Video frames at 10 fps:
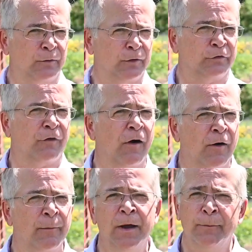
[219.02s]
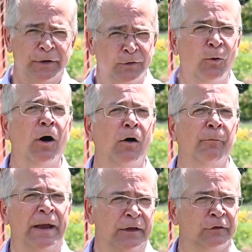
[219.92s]
to his farm, but to all
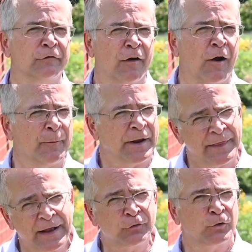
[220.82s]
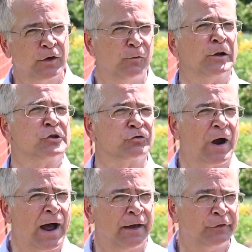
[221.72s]
Maine's environment. And that's really what
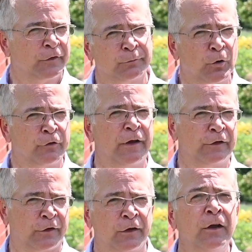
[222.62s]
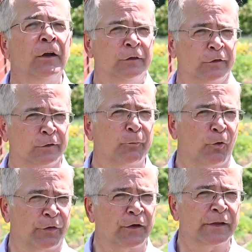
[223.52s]
drives his motivation to
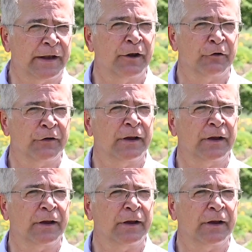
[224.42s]
support the Clean Energy